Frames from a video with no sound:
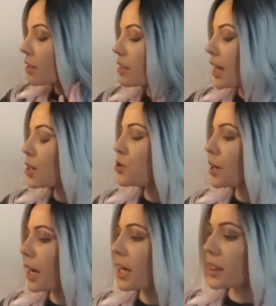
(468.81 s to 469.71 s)
then you
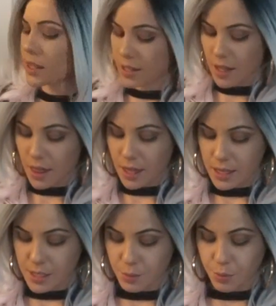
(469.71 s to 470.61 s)
get
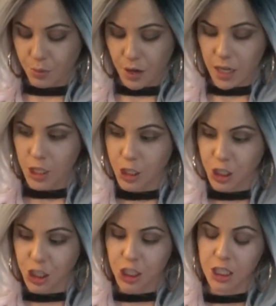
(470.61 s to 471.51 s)
this
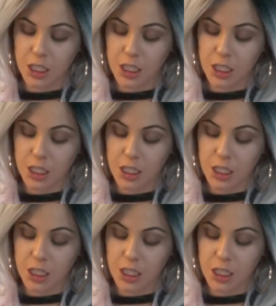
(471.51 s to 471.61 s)
brush